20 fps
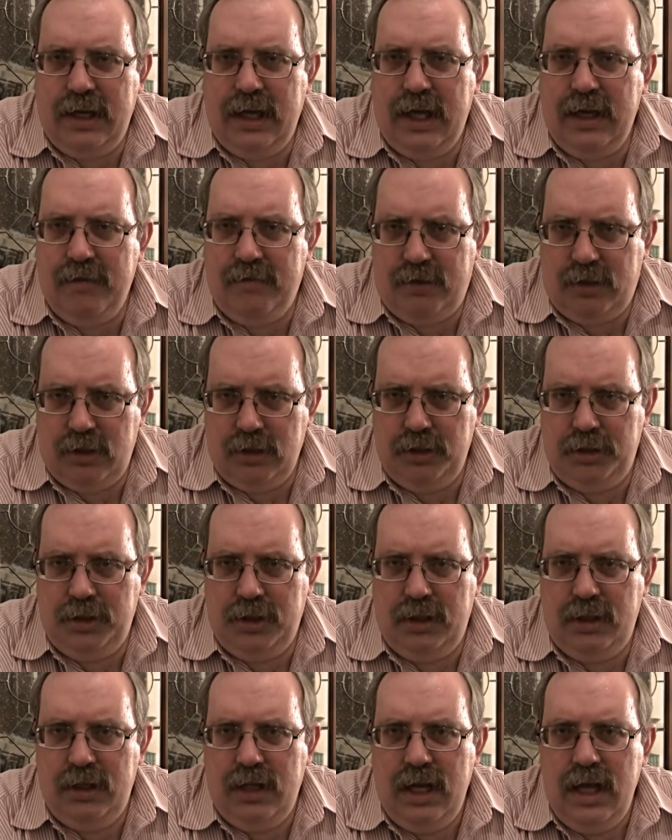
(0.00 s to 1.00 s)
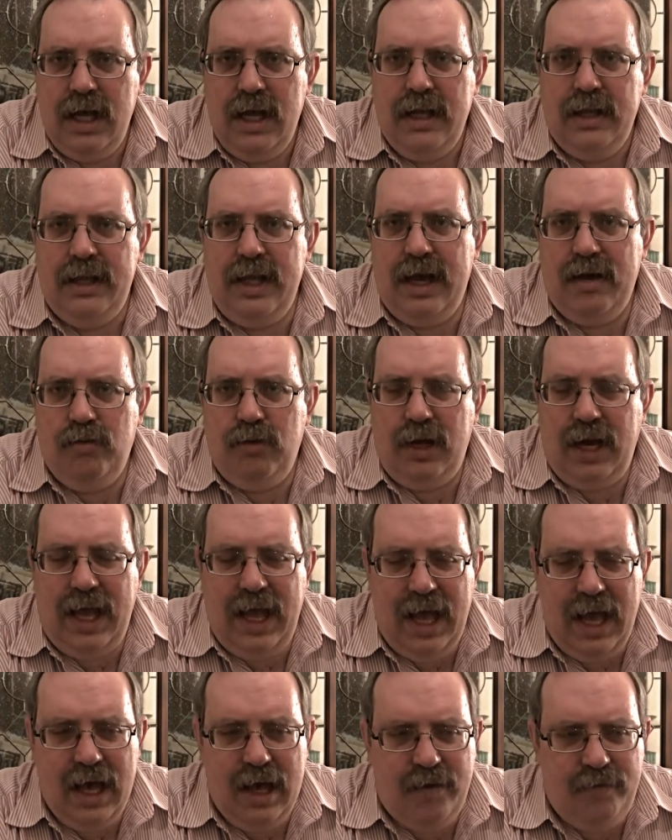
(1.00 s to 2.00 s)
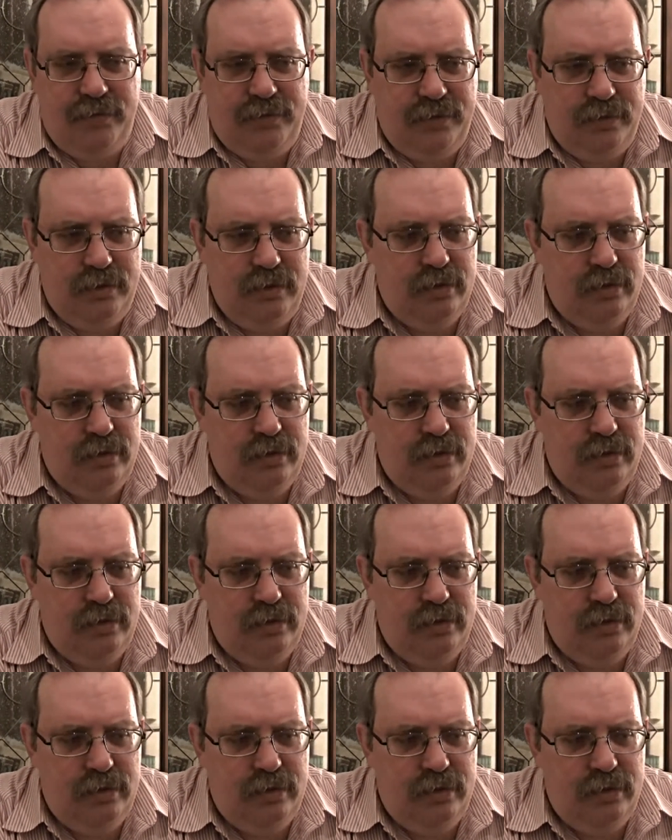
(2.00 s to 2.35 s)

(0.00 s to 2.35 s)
a version that would have